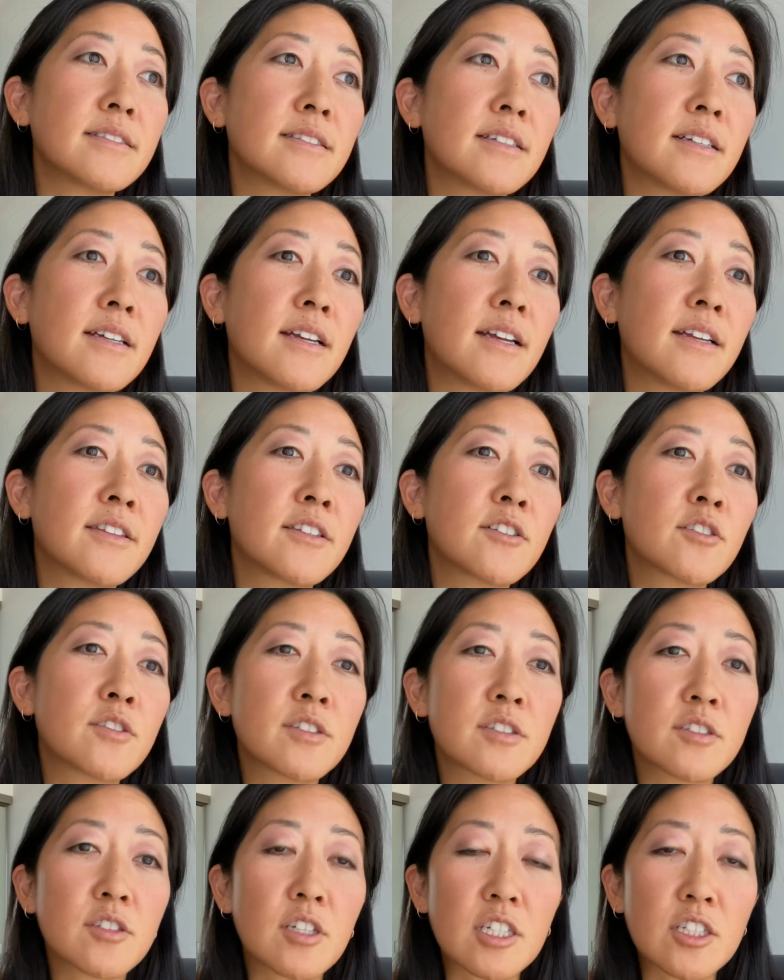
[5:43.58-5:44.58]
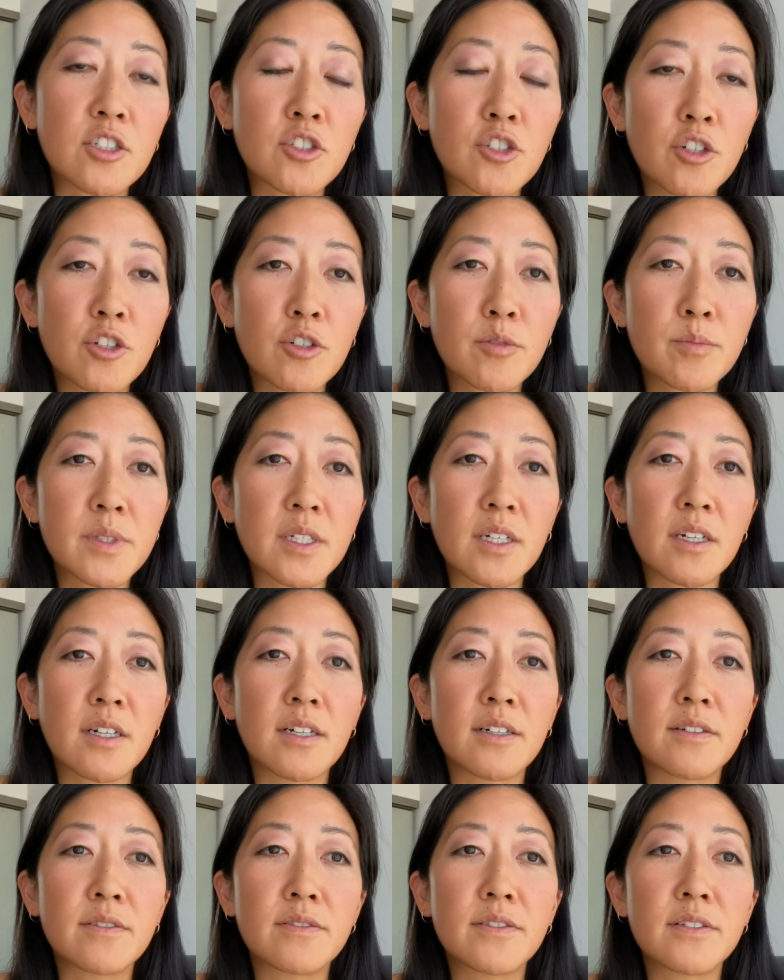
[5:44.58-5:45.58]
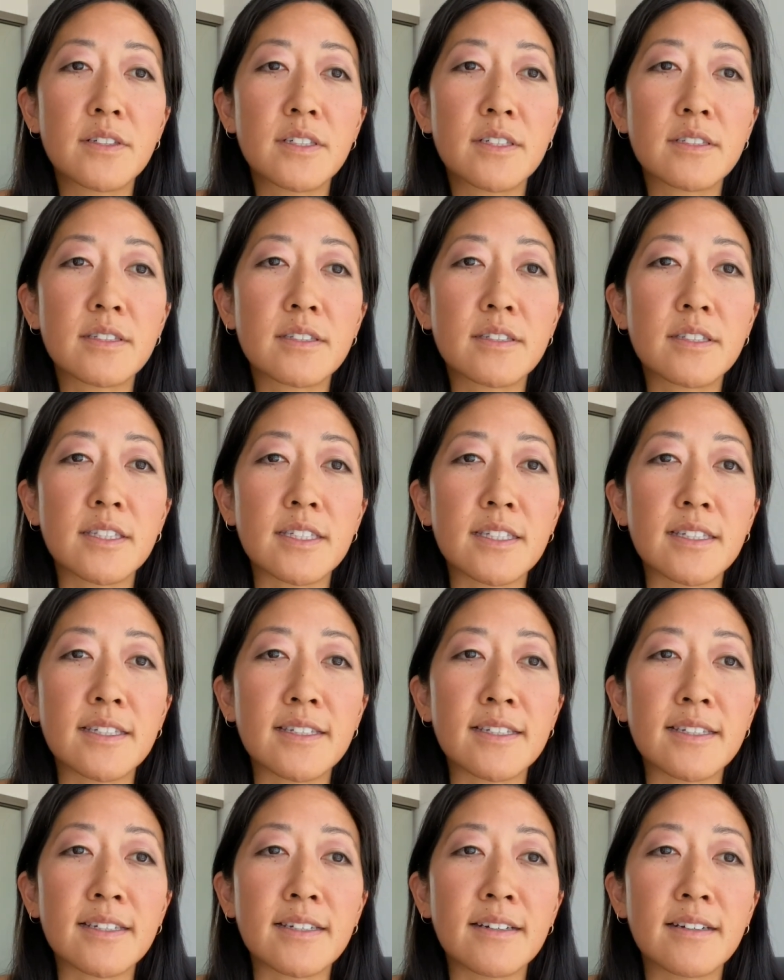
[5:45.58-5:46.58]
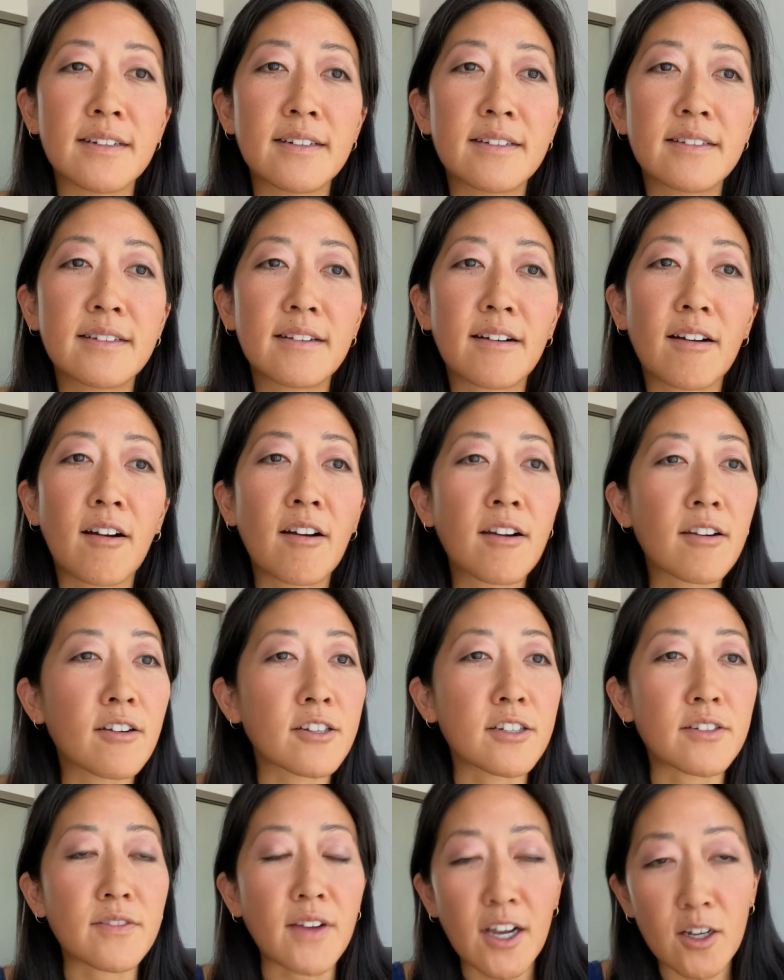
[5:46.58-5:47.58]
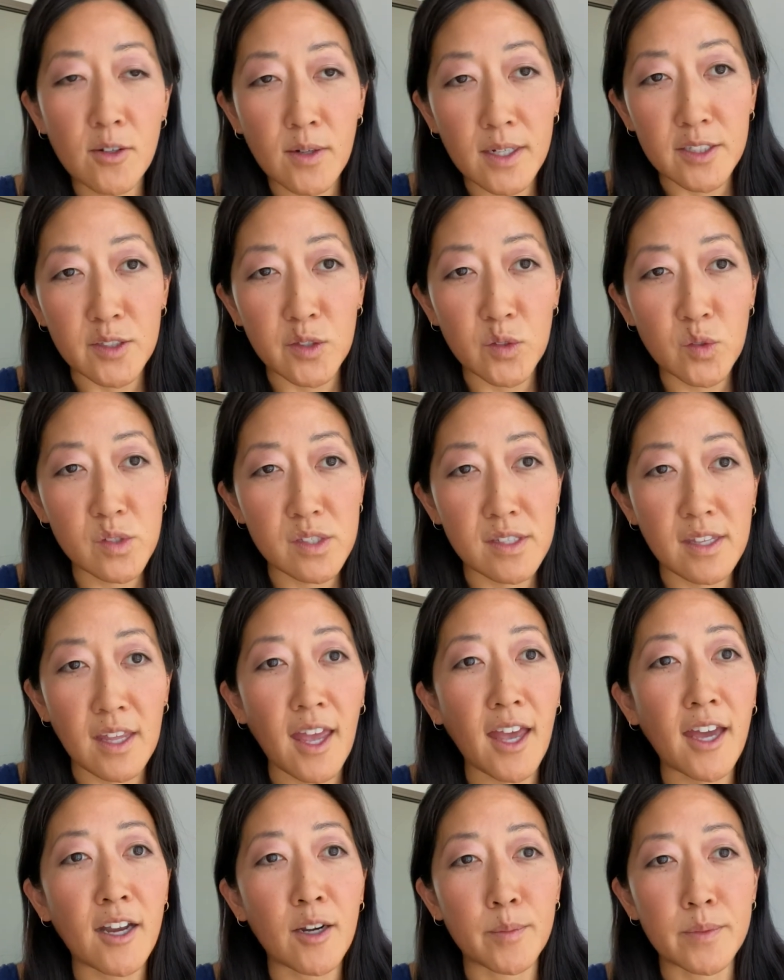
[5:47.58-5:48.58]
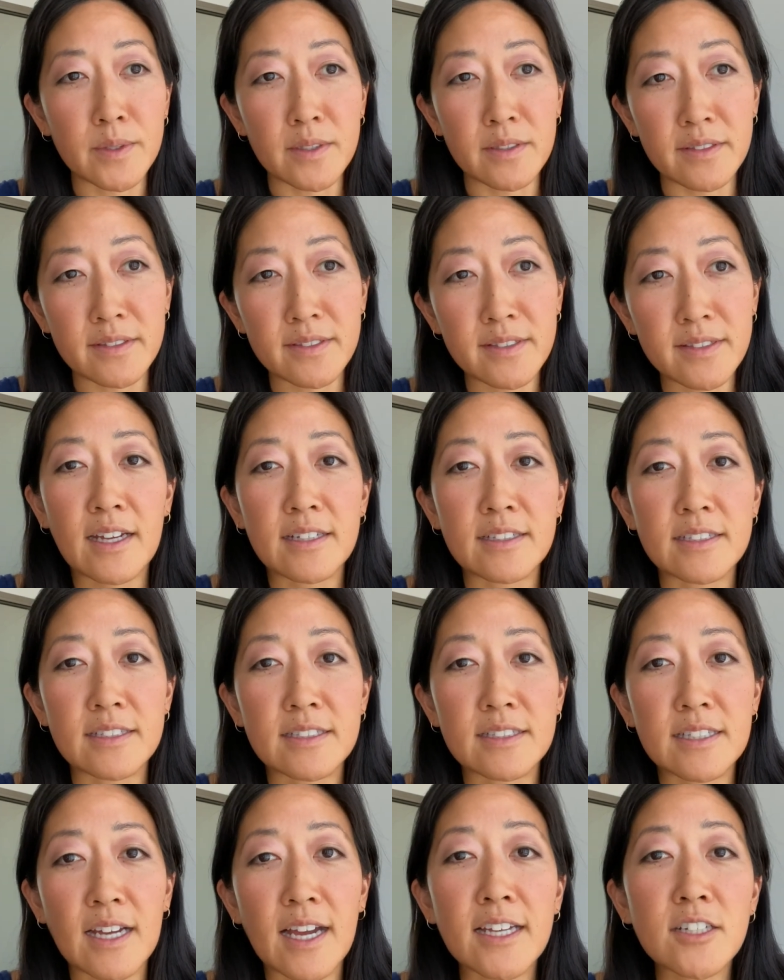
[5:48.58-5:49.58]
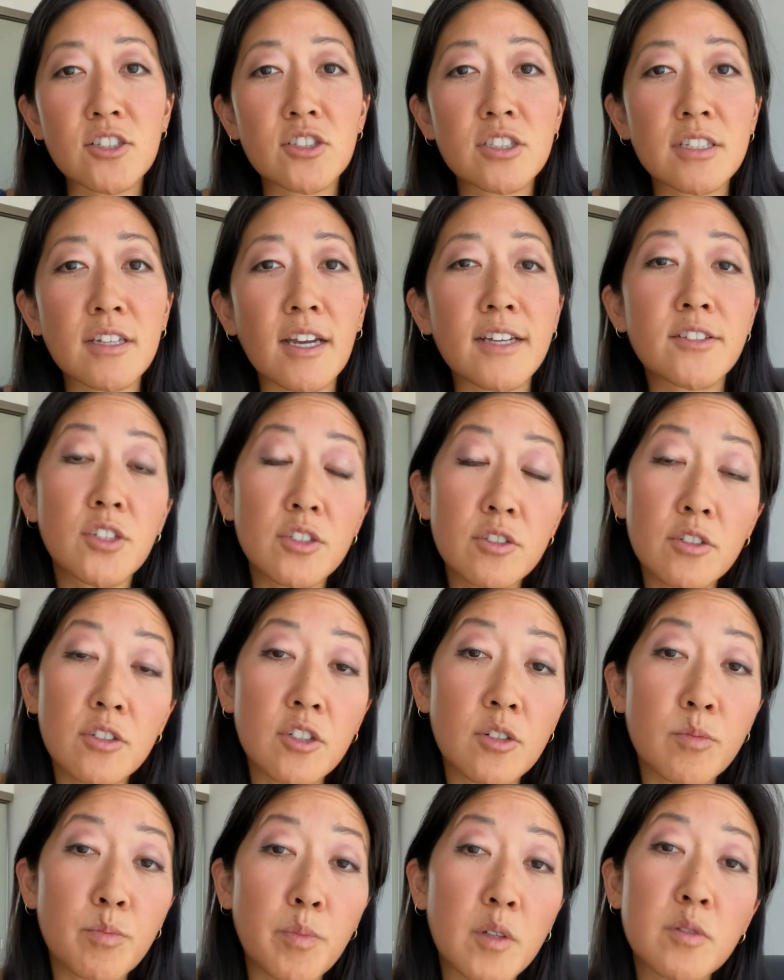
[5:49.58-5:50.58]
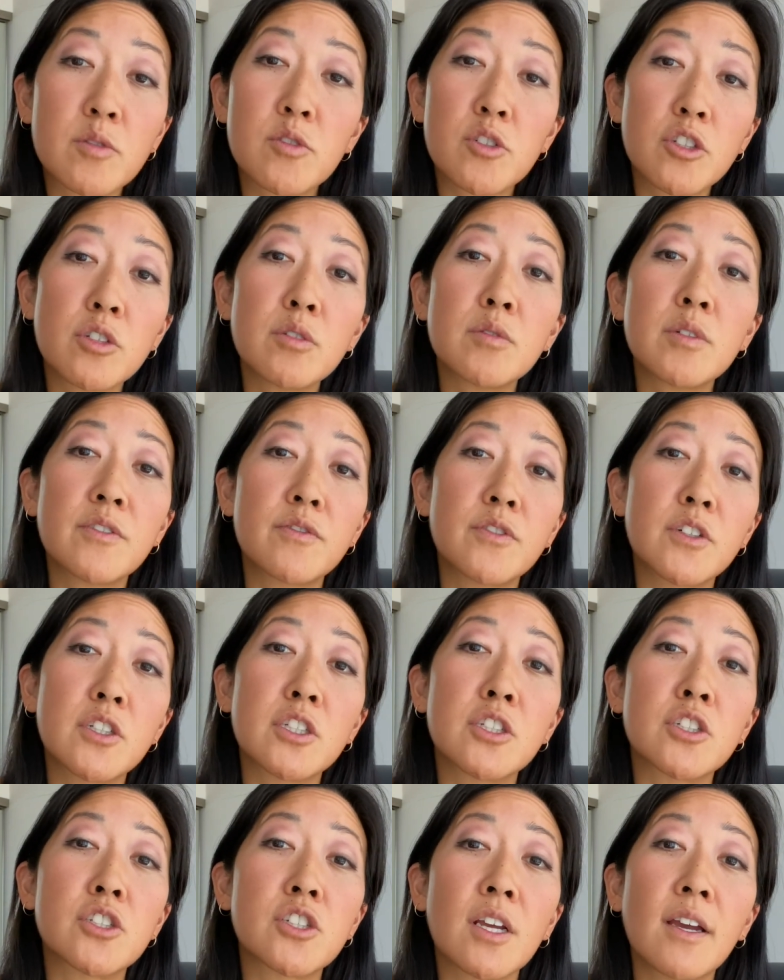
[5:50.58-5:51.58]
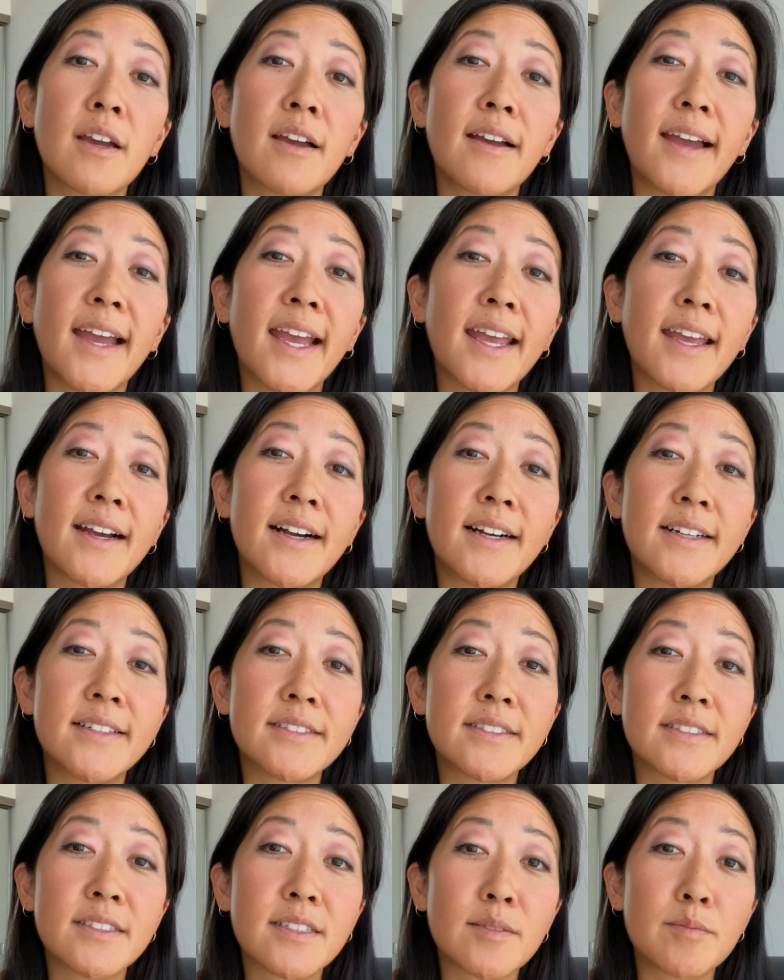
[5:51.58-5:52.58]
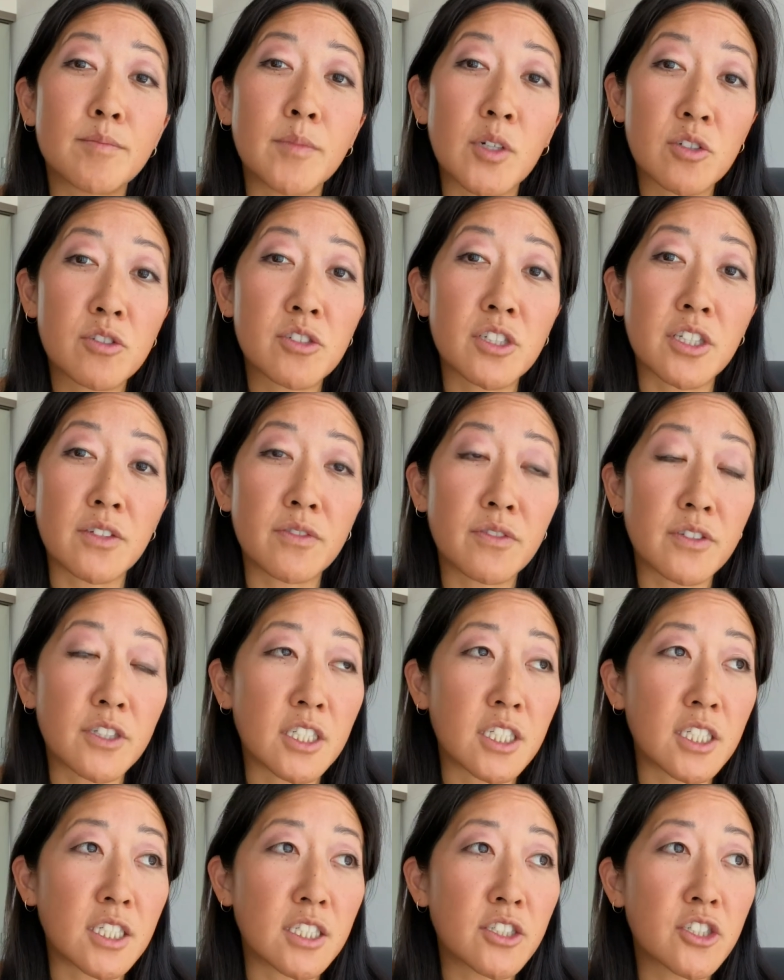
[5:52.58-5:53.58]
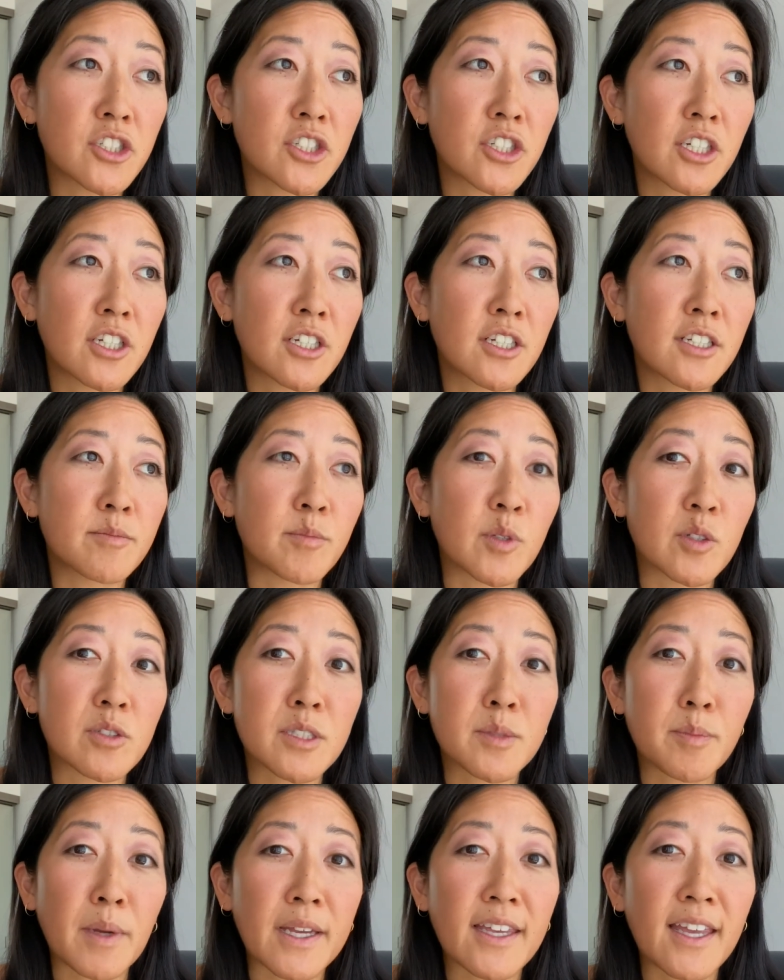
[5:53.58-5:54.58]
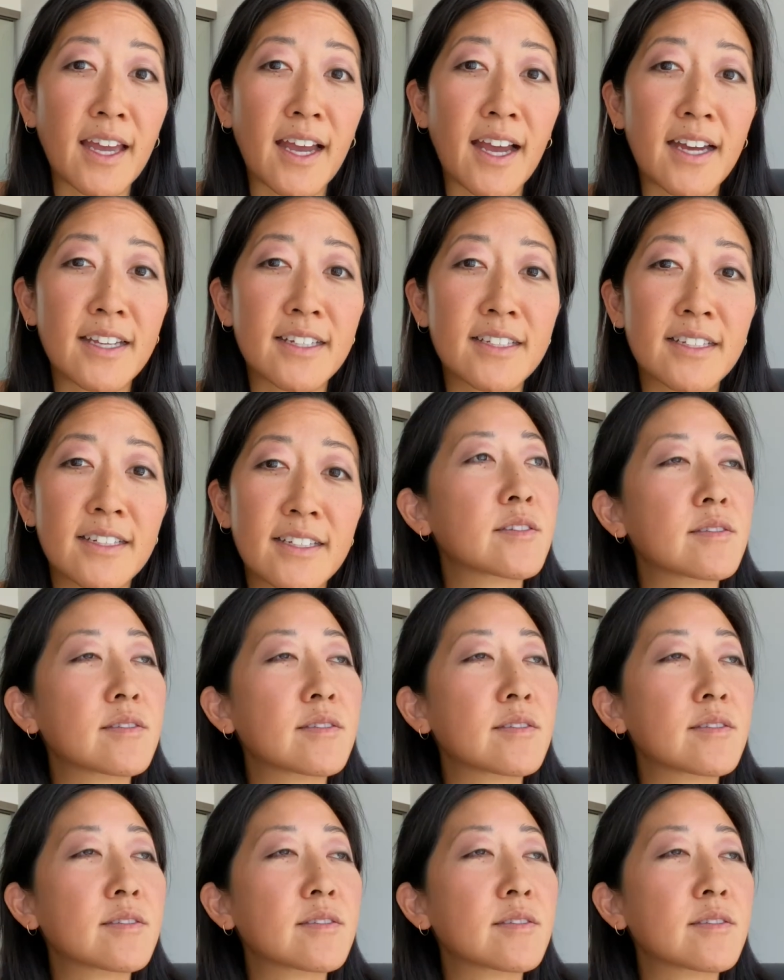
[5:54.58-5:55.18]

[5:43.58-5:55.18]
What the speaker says: And then in terms of the arc of how I used the animals, I took both Chewy footage and Mochi footage. Mochi's my cat.